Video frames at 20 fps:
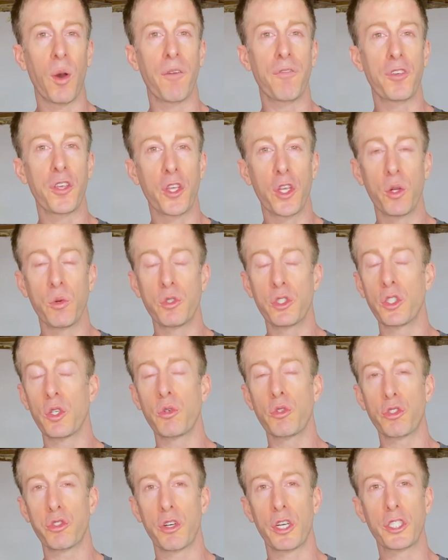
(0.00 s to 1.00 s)
of Huge
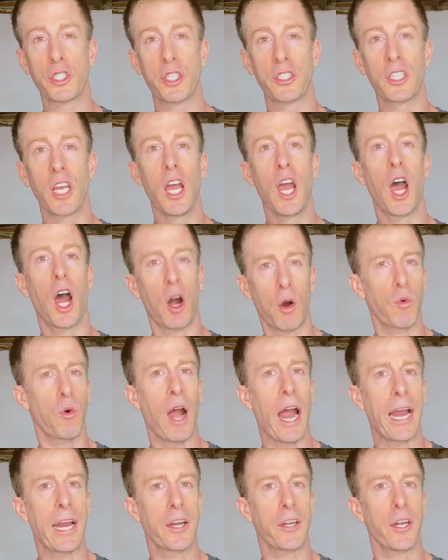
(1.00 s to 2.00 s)
Nutrition's
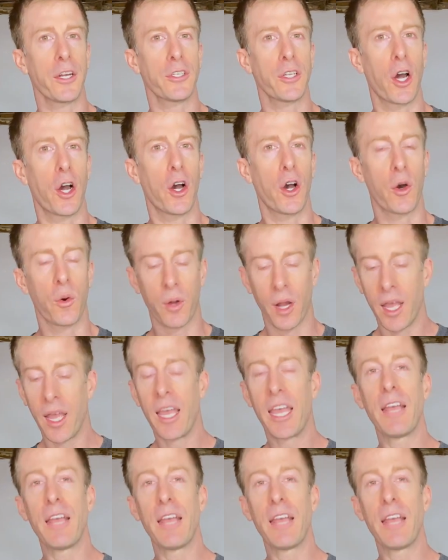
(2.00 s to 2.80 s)
Arachnidone.